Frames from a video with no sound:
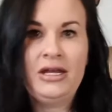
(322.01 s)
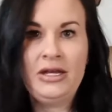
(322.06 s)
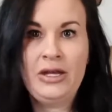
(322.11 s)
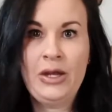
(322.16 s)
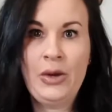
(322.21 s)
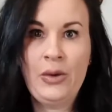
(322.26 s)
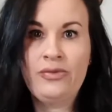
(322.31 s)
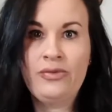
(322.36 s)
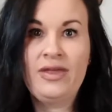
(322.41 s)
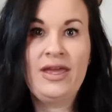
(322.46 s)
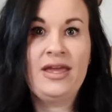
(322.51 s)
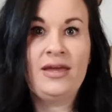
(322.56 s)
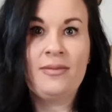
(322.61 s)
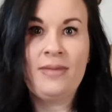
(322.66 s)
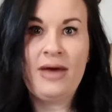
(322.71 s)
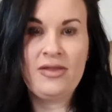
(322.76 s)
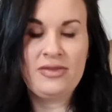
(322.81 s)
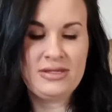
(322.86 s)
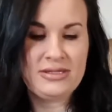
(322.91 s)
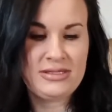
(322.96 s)
think
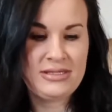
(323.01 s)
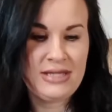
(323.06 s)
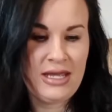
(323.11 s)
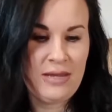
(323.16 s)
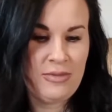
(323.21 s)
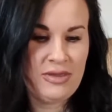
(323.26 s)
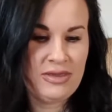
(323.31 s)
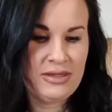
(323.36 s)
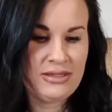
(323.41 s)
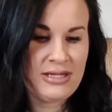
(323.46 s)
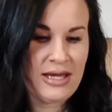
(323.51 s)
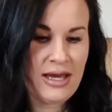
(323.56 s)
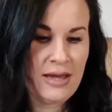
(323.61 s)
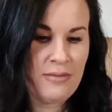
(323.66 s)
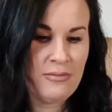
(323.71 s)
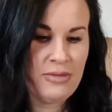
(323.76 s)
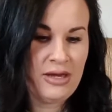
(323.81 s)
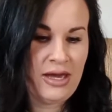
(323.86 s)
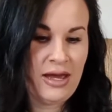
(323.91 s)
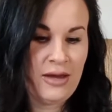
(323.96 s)
about this name at the time,
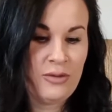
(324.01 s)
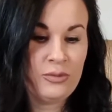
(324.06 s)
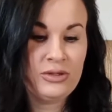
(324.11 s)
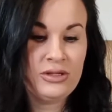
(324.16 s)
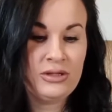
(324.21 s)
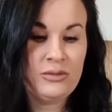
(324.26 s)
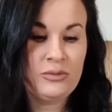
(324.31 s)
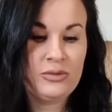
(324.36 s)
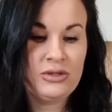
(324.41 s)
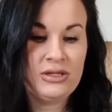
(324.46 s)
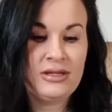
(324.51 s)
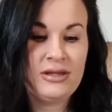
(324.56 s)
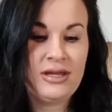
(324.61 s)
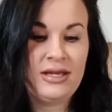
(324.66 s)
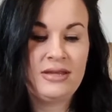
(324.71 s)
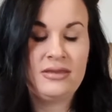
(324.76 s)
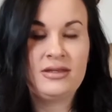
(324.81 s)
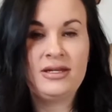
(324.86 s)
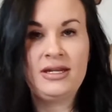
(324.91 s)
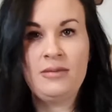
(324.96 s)
but I really, really like
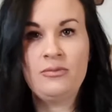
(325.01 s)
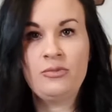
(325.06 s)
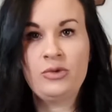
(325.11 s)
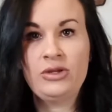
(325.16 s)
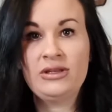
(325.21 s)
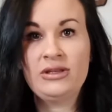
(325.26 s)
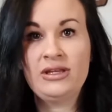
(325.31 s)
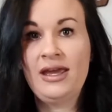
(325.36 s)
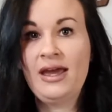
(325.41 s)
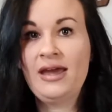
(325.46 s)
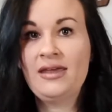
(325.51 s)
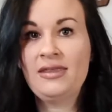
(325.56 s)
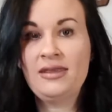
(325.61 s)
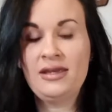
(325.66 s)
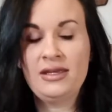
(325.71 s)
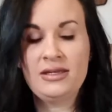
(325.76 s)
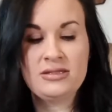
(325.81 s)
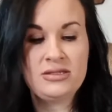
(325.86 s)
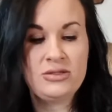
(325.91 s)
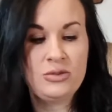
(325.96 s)
the name Renly. I think
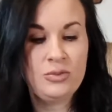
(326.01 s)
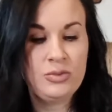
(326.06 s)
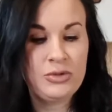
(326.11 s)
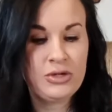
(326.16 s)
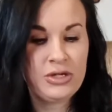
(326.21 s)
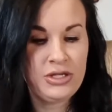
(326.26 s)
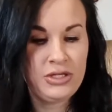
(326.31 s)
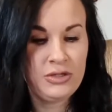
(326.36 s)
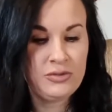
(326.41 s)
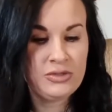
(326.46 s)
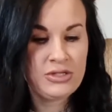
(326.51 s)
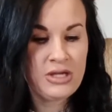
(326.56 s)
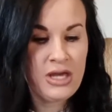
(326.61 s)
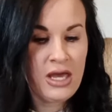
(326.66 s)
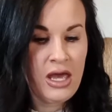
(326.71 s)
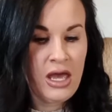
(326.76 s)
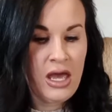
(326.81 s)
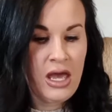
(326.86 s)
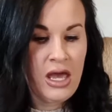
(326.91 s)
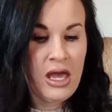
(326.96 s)
it's super cute.
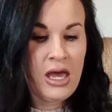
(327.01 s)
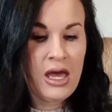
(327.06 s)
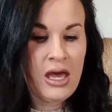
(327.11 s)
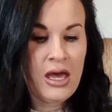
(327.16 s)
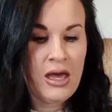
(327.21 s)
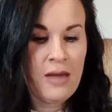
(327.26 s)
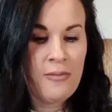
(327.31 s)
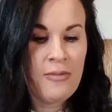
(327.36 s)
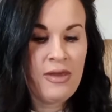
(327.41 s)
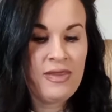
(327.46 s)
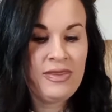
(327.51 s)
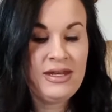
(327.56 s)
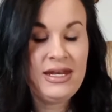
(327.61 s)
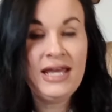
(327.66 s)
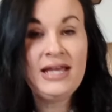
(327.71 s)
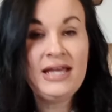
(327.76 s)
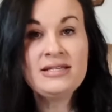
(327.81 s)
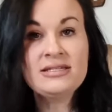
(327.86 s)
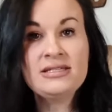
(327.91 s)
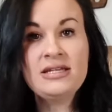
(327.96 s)
The
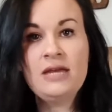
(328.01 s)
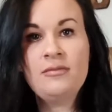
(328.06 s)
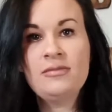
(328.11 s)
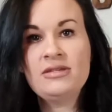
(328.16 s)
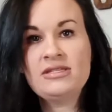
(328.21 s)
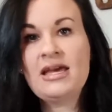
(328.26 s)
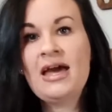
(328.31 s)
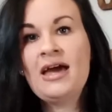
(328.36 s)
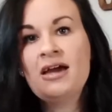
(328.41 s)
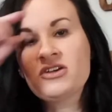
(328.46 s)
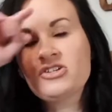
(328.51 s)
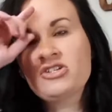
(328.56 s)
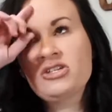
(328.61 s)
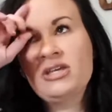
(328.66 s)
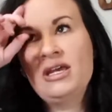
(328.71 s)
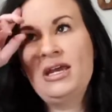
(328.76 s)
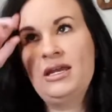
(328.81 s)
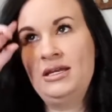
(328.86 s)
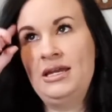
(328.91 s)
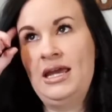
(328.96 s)
next name is actually
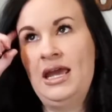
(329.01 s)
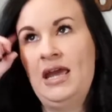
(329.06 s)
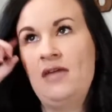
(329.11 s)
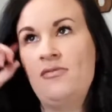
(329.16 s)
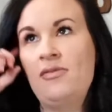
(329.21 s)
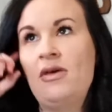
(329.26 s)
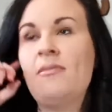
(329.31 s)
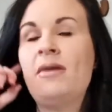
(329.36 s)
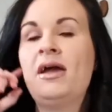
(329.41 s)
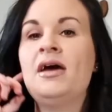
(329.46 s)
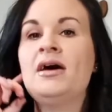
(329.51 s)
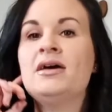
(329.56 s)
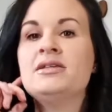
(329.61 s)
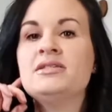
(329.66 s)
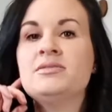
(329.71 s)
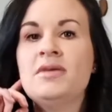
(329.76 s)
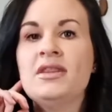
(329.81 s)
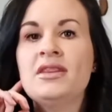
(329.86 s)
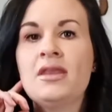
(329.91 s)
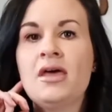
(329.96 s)
a name that my
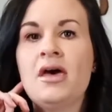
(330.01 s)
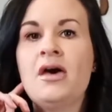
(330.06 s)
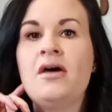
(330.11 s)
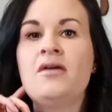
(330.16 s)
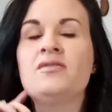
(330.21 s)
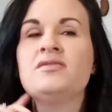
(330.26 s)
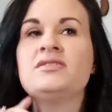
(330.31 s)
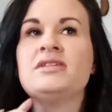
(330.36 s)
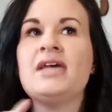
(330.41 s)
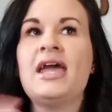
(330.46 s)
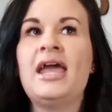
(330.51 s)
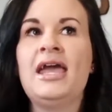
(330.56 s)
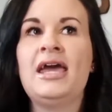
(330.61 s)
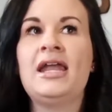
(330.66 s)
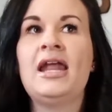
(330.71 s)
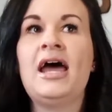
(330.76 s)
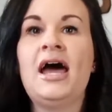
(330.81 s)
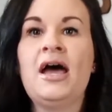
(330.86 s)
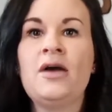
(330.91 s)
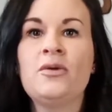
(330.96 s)
husband loves, and
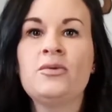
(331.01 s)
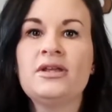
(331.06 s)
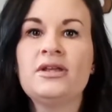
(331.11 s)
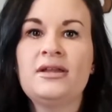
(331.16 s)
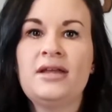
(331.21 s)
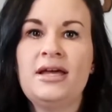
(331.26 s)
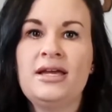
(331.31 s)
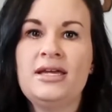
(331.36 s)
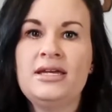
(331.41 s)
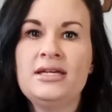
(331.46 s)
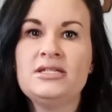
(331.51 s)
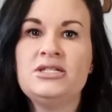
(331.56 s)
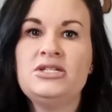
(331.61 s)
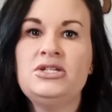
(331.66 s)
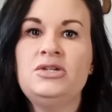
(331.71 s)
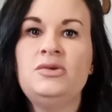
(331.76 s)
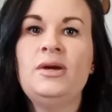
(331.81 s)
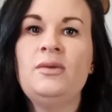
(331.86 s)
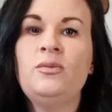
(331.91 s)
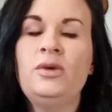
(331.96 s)
I really like it
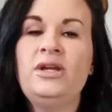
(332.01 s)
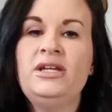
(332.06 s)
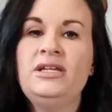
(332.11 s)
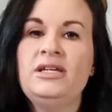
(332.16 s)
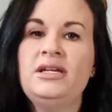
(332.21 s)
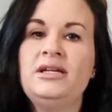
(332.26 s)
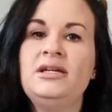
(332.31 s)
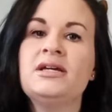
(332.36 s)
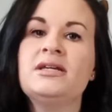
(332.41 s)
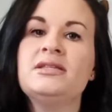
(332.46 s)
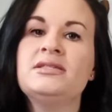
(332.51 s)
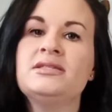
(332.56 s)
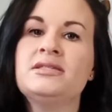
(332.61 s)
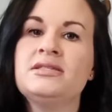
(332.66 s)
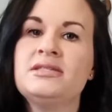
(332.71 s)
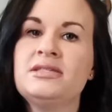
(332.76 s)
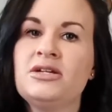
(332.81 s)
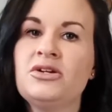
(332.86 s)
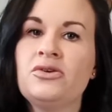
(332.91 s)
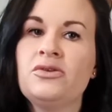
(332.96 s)
too. And we did
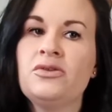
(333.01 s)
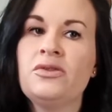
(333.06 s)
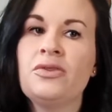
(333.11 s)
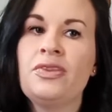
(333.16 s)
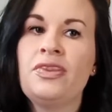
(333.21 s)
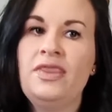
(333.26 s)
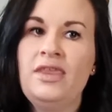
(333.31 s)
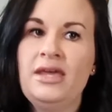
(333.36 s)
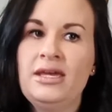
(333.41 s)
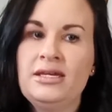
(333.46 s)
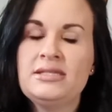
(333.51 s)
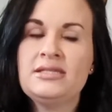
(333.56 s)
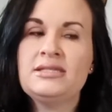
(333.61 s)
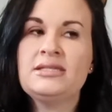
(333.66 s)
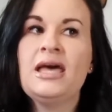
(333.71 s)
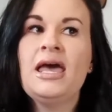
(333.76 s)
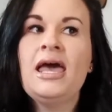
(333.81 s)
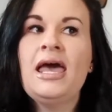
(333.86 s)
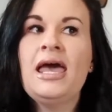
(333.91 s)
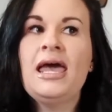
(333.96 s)
consider this
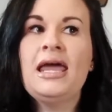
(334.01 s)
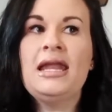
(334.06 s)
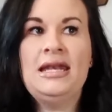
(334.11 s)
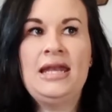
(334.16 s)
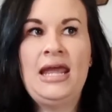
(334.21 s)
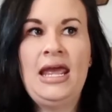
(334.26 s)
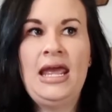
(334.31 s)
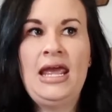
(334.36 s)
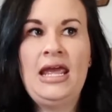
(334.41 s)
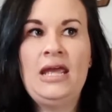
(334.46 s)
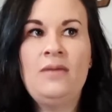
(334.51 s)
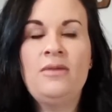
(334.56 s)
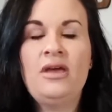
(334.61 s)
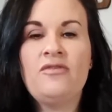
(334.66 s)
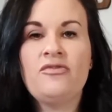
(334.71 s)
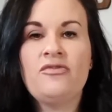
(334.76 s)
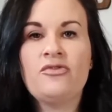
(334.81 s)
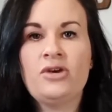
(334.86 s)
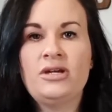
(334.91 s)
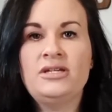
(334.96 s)
name.
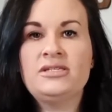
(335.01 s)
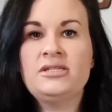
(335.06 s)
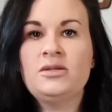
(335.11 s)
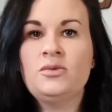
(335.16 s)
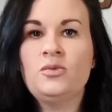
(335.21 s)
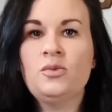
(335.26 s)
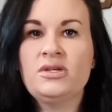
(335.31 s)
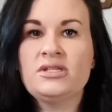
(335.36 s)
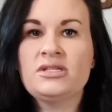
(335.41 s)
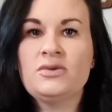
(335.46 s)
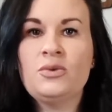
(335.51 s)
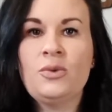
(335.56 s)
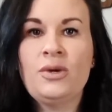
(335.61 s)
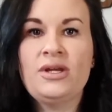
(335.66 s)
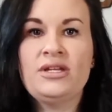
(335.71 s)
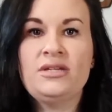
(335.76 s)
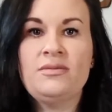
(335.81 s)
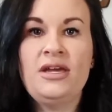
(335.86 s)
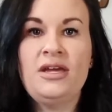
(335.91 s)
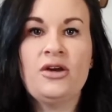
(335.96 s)
If Grayson was going
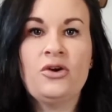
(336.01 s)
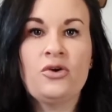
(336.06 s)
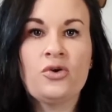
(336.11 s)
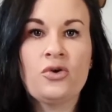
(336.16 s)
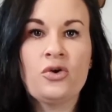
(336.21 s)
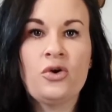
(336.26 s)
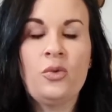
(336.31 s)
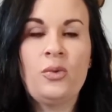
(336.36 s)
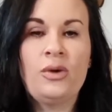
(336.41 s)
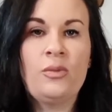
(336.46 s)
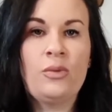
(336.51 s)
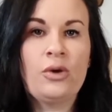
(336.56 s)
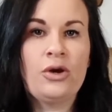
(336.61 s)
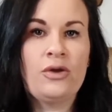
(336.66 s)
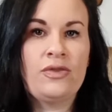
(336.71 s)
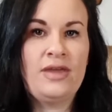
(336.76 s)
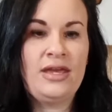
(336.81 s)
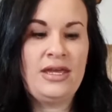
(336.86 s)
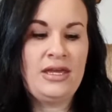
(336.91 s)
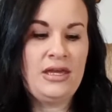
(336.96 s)
to be a girl, we were
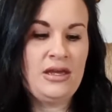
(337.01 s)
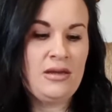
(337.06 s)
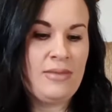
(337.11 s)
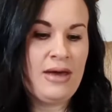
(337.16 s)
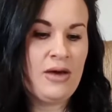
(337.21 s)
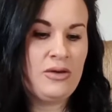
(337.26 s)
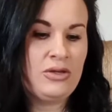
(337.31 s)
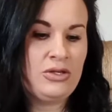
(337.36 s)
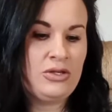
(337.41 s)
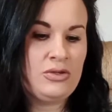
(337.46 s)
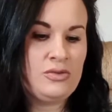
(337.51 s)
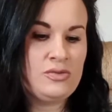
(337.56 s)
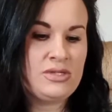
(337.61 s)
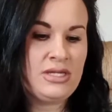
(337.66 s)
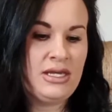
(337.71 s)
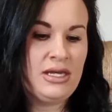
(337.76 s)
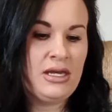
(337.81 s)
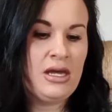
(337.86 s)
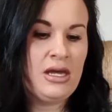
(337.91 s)
thinking about using